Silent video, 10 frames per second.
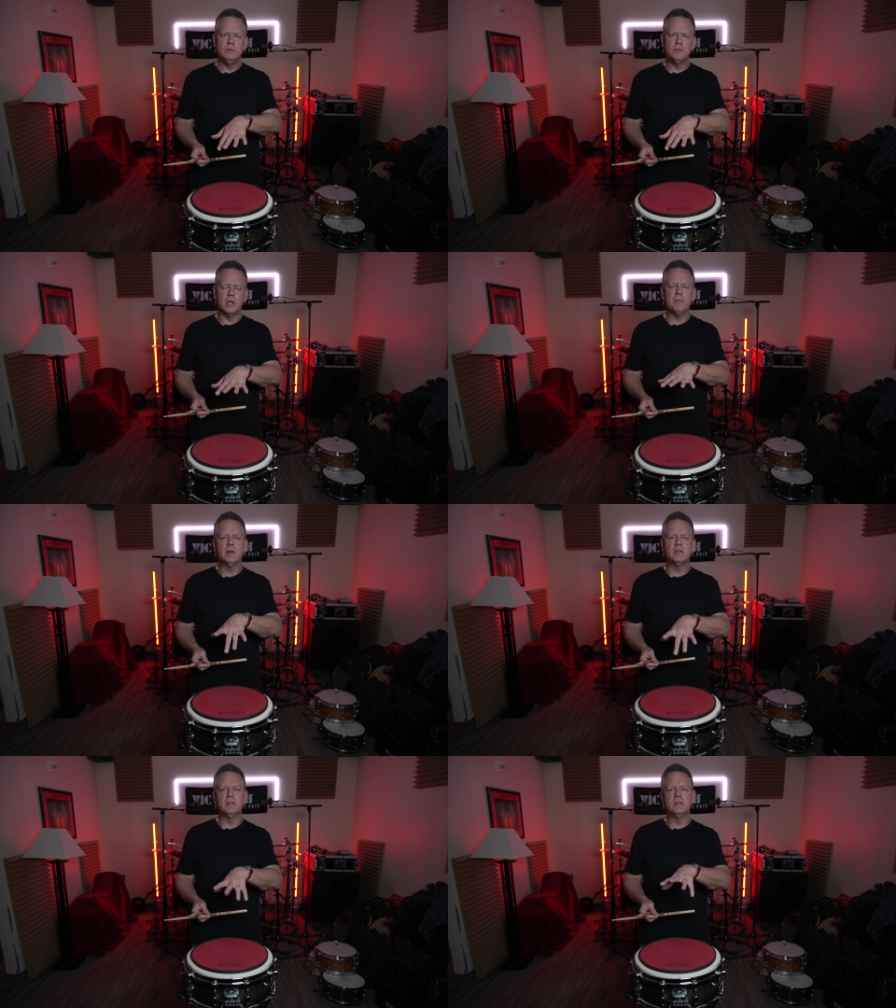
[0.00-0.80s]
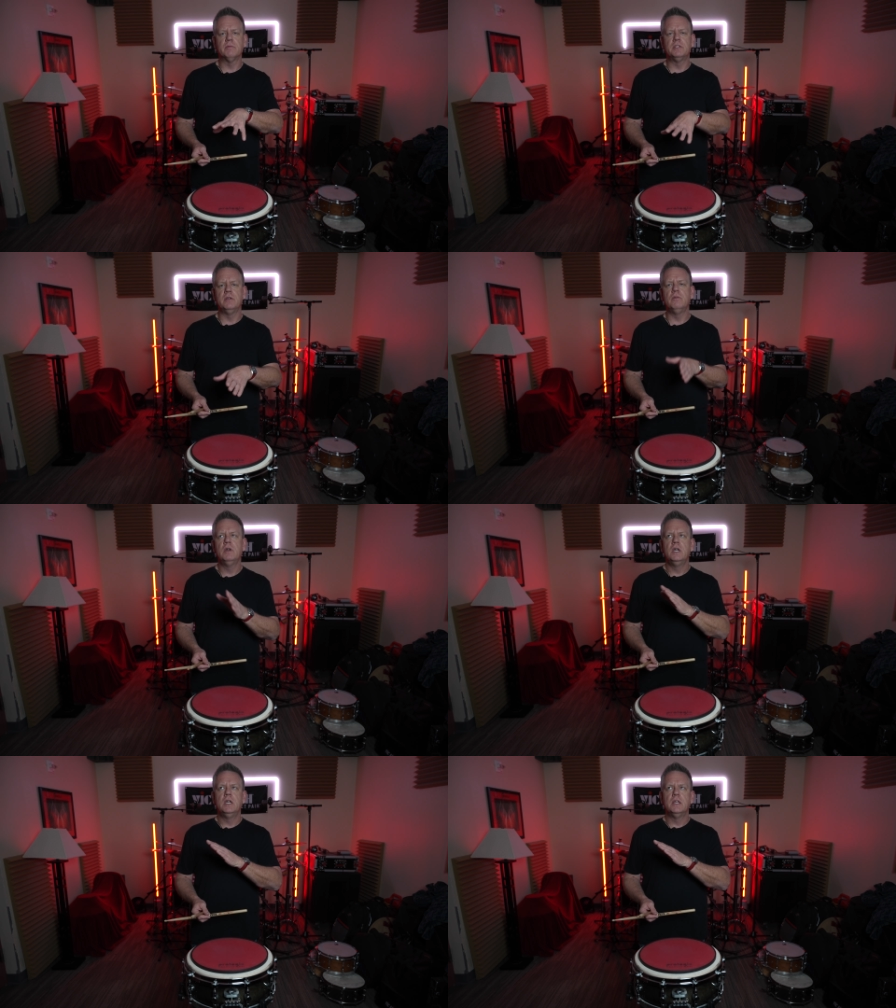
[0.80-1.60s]
drag paradiddle number two,
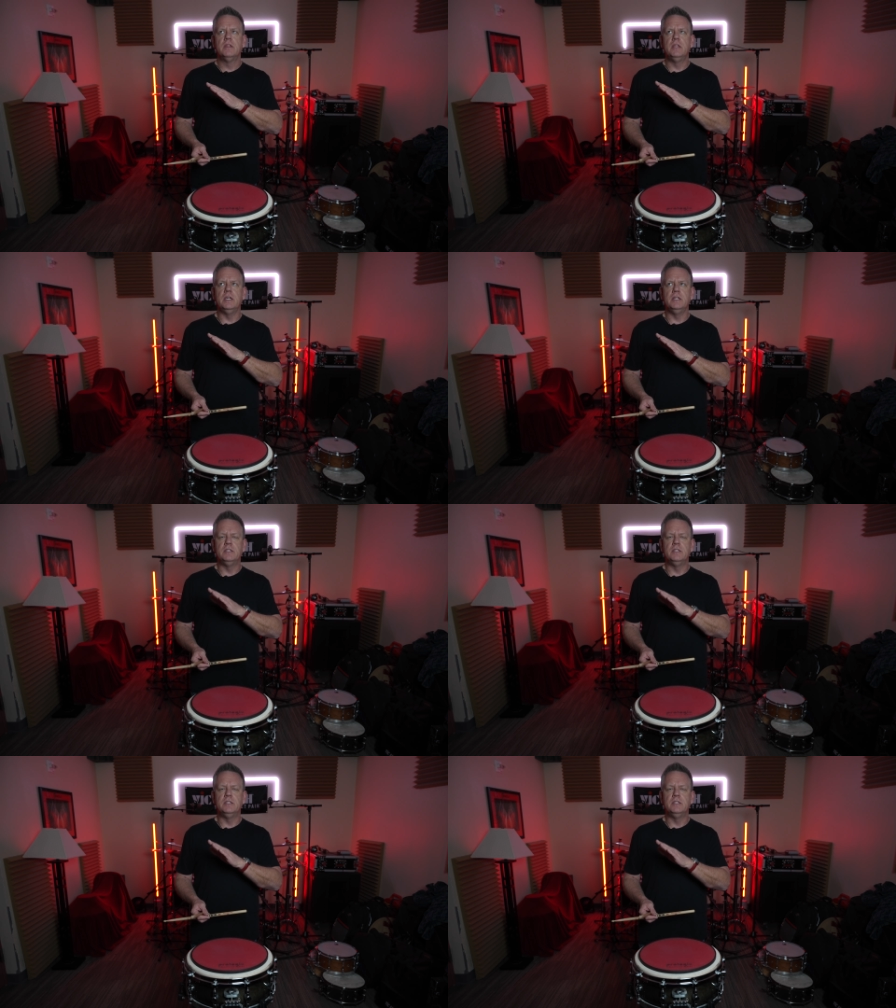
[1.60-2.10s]
the